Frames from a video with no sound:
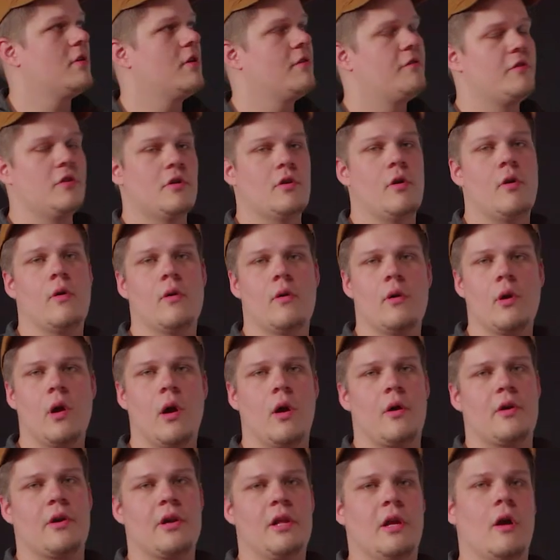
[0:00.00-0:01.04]
If you don't
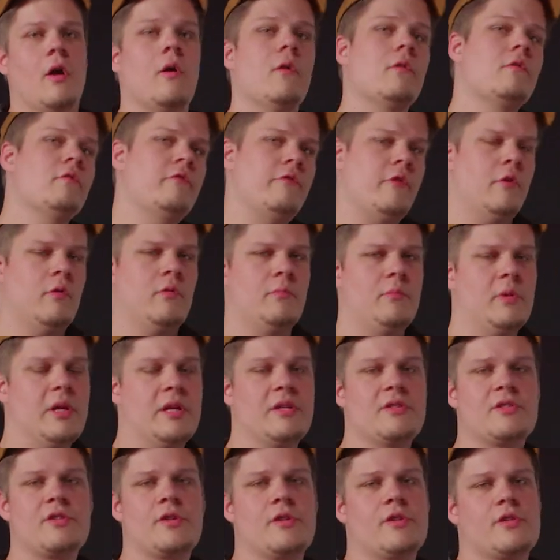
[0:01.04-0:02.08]
already own foam
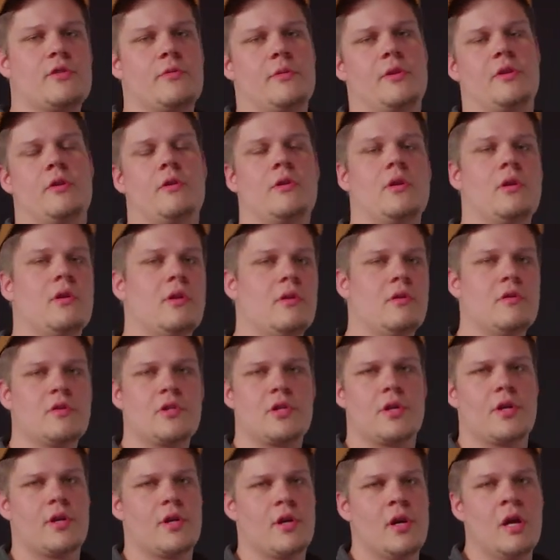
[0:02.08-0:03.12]
inserts with your
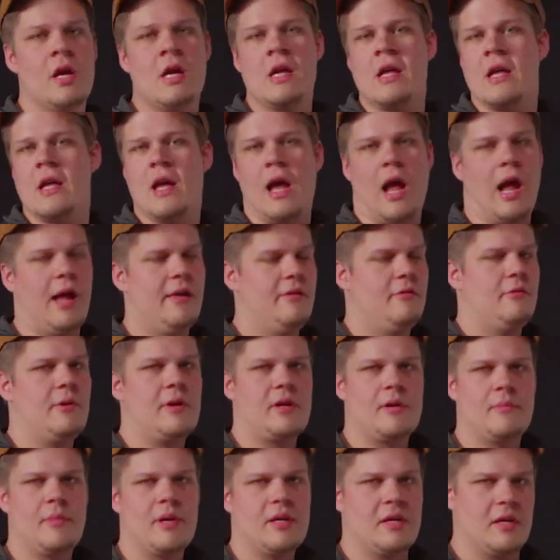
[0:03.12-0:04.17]
enclosure, highly
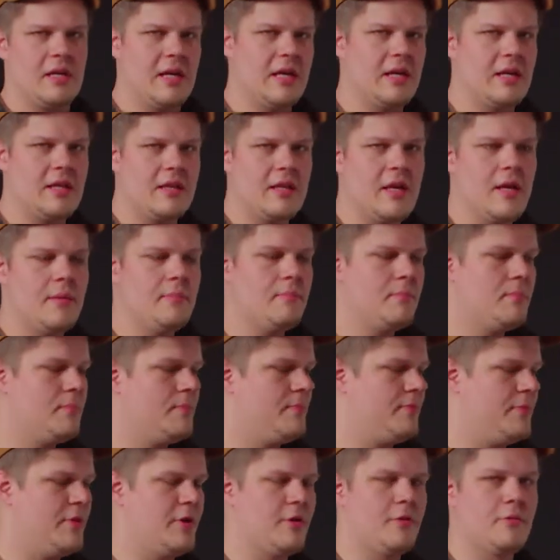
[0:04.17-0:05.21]
recommend getting
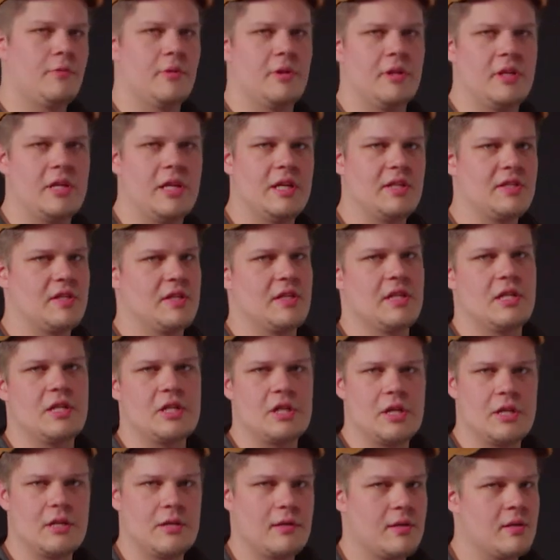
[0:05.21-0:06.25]
them. They're a really nice
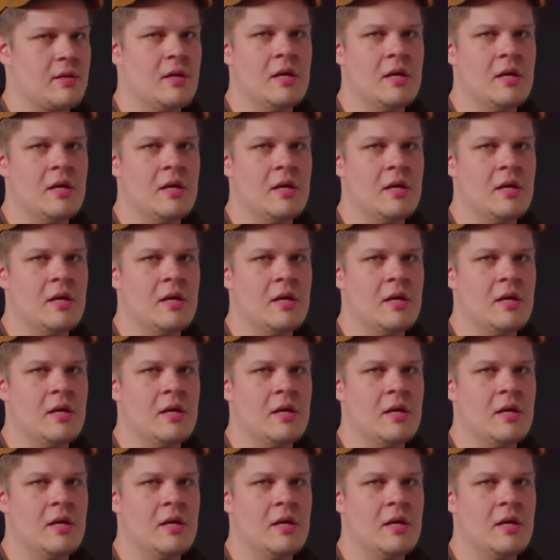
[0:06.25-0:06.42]
addition.